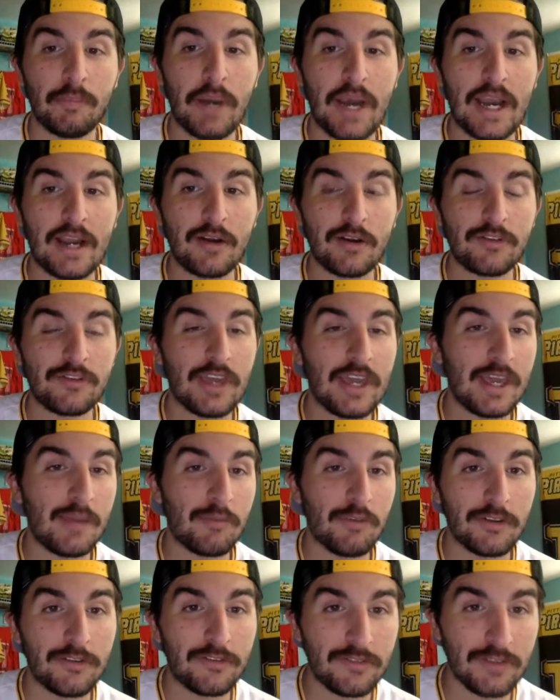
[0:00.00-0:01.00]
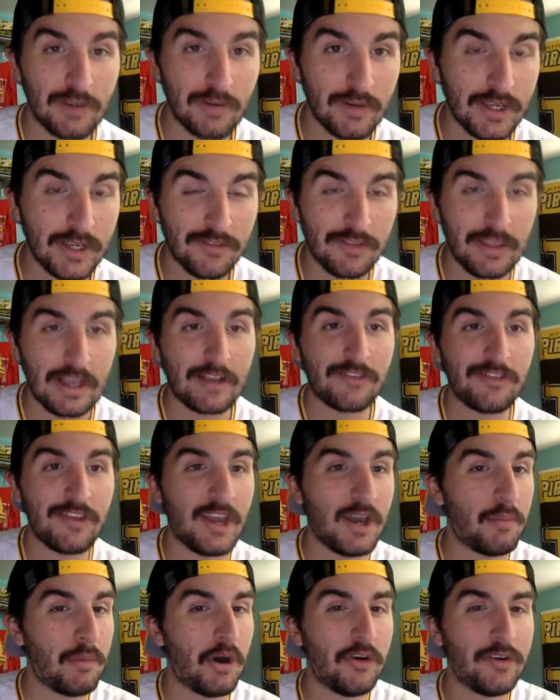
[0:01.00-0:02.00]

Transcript: Pirates games on SiriusXM.